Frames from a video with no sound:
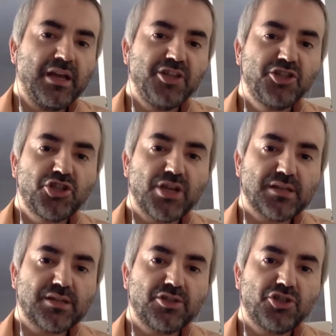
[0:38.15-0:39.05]
It
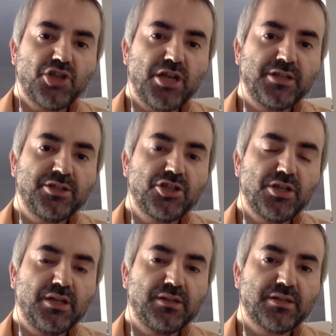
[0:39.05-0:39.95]
just changed
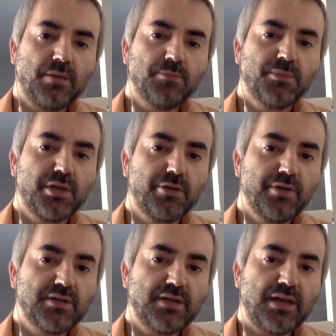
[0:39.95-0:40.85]
in some
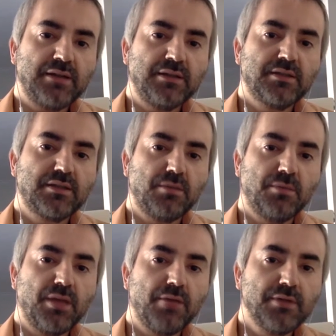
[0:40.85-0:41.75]
degrees and in some
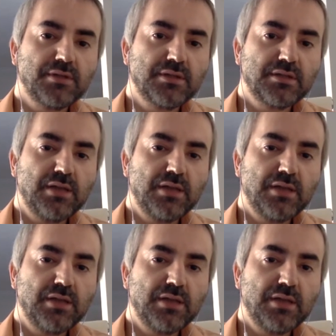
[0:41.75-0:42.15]
levels.